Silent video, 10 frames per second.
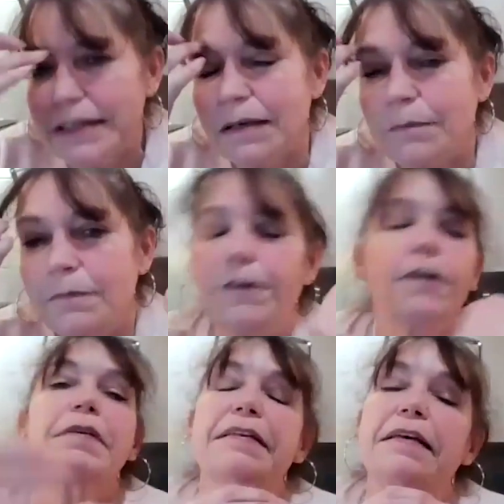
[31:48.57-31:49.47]
you. Some
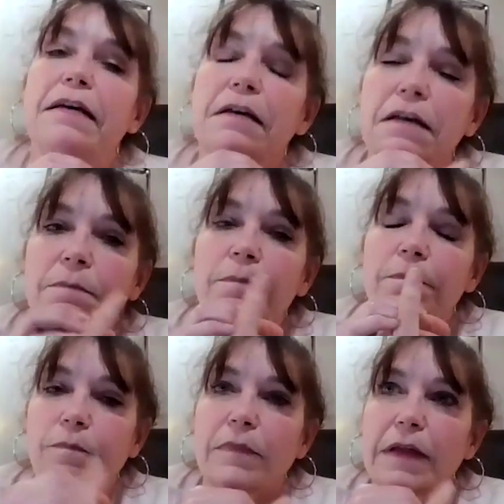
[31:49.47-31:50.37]
firms, I
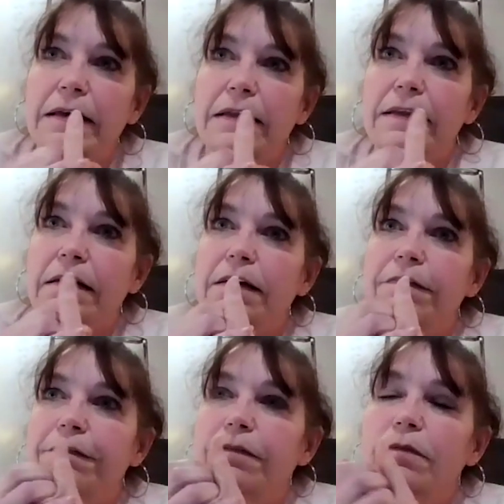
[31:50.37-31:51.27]
can think
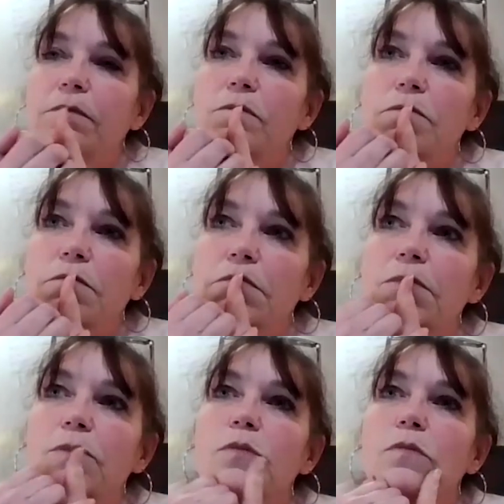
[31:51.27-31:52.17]
of
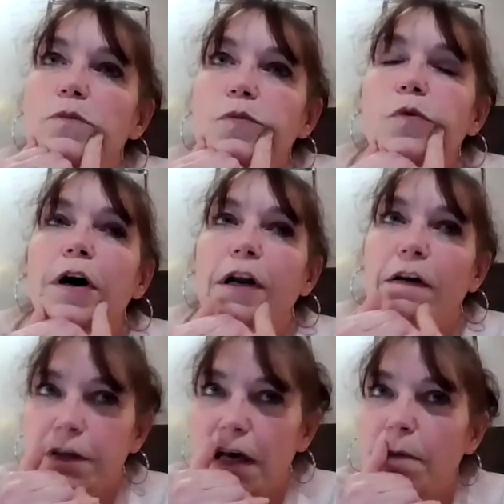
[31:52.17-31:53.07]
one
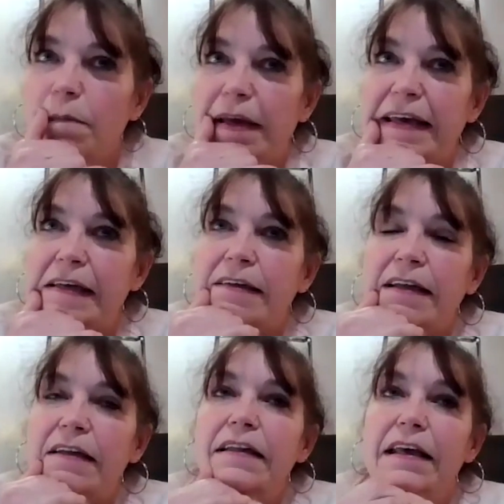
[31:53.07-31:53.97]
off the top of my head
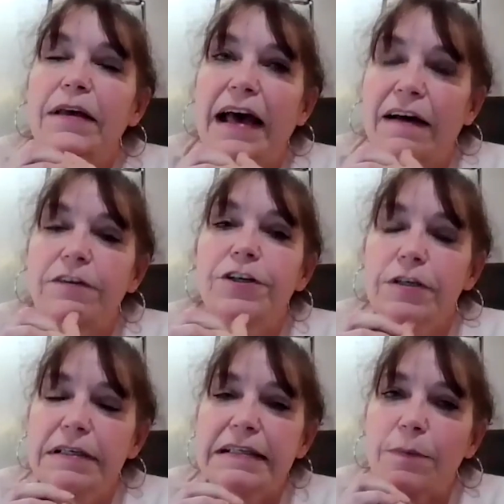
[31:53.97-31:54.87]
that they have
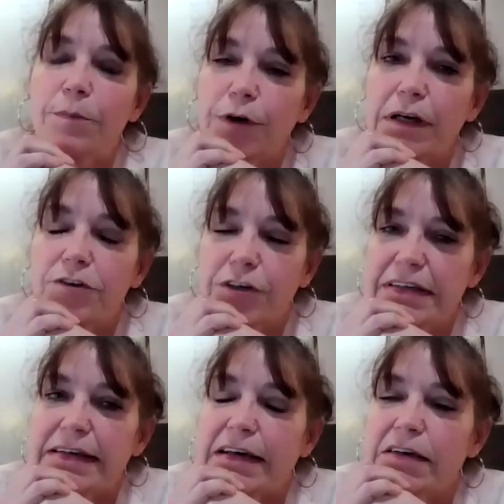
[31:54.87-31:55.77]
two separate
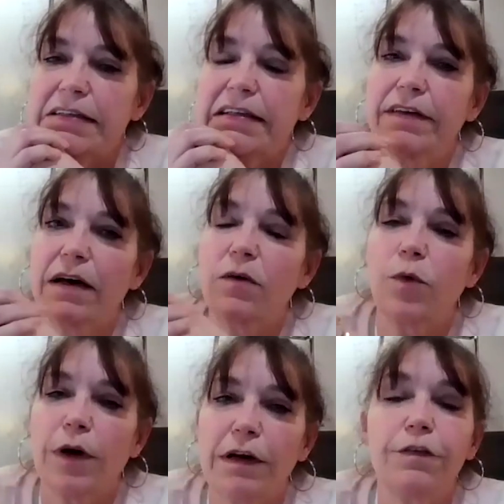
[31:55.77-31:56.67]
trust accounts. They've got
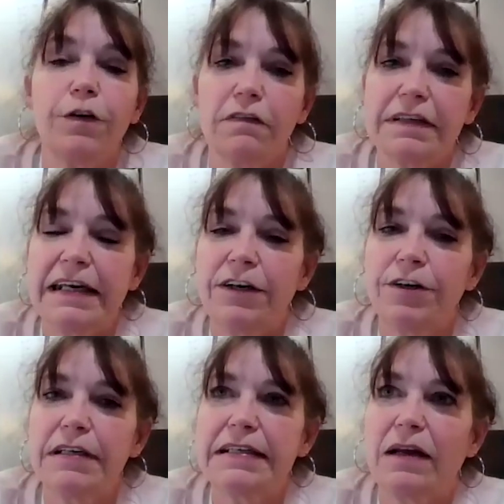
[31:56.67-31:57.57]
one for
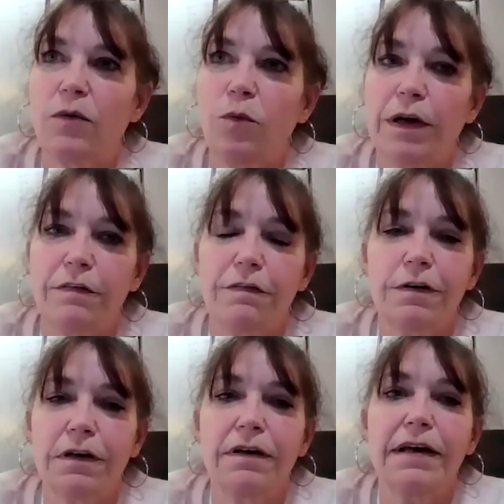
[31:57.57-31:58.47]
retainers and one
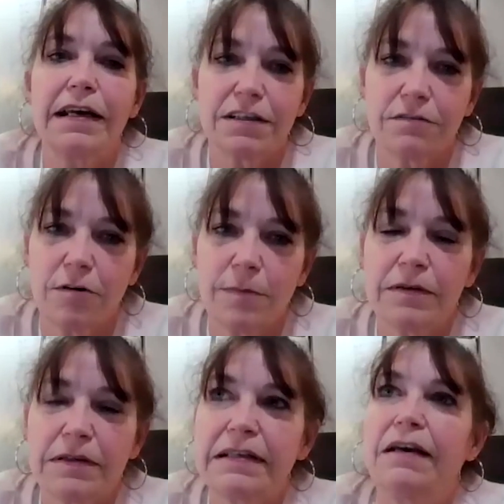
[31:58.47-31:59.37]
for escrow
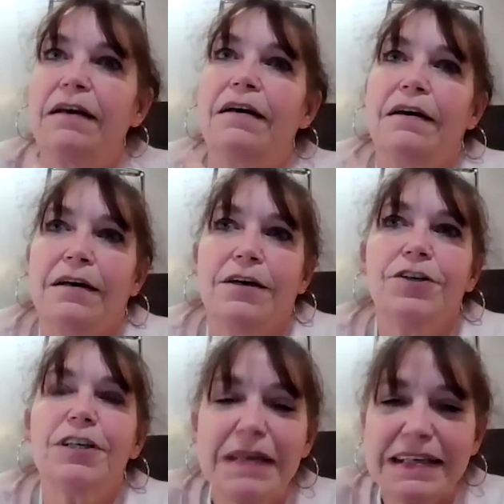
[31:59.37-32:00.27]
amounts.
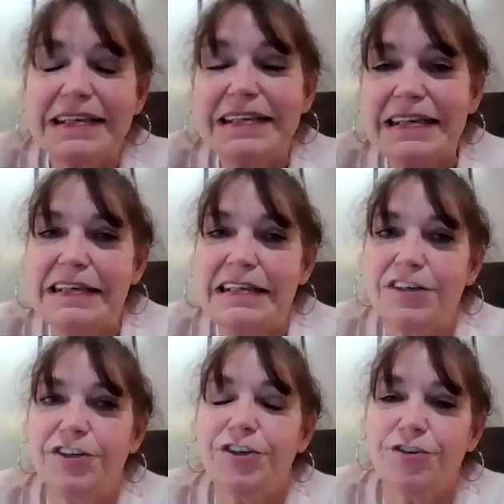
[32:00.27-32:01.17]
Just because it's
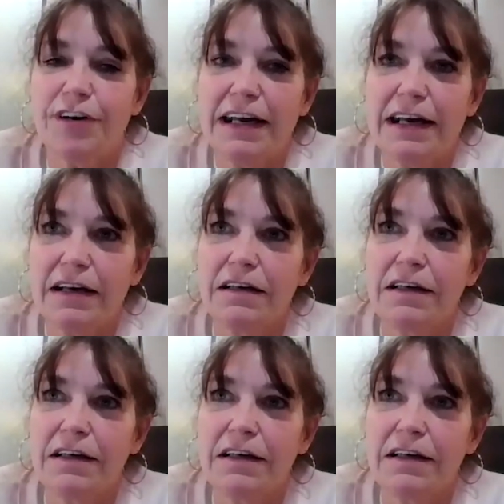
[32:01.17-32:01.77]
easier to track,